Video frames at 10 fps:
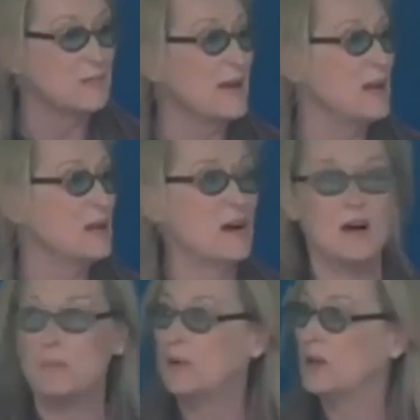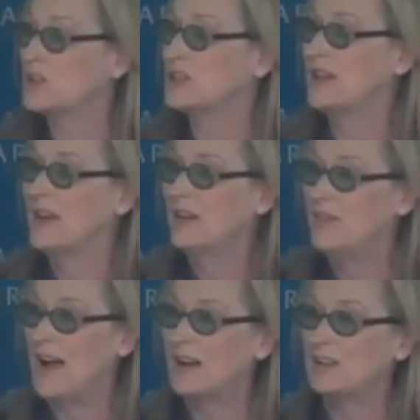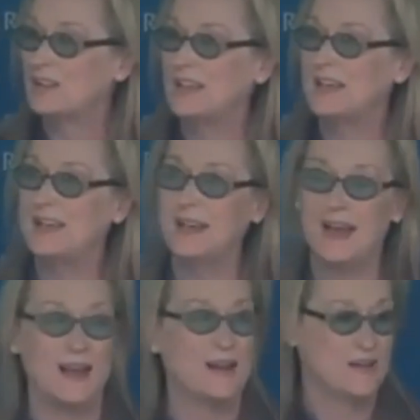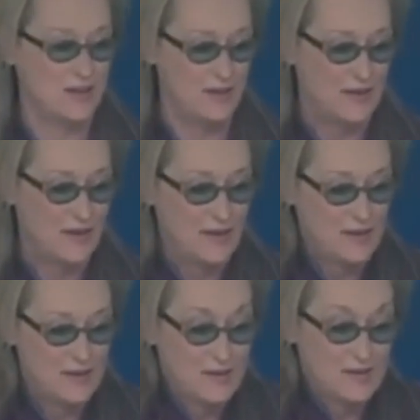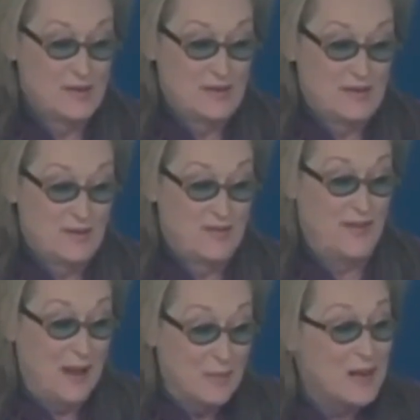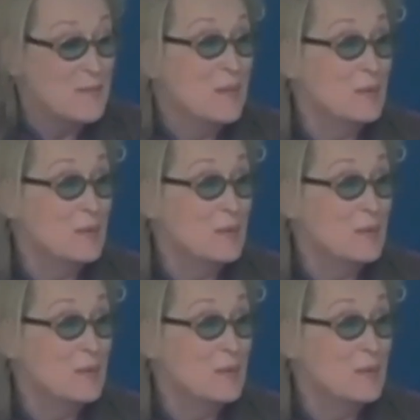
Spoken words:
approach to her craft has been a hallmark of her career, allowing her to become one of the most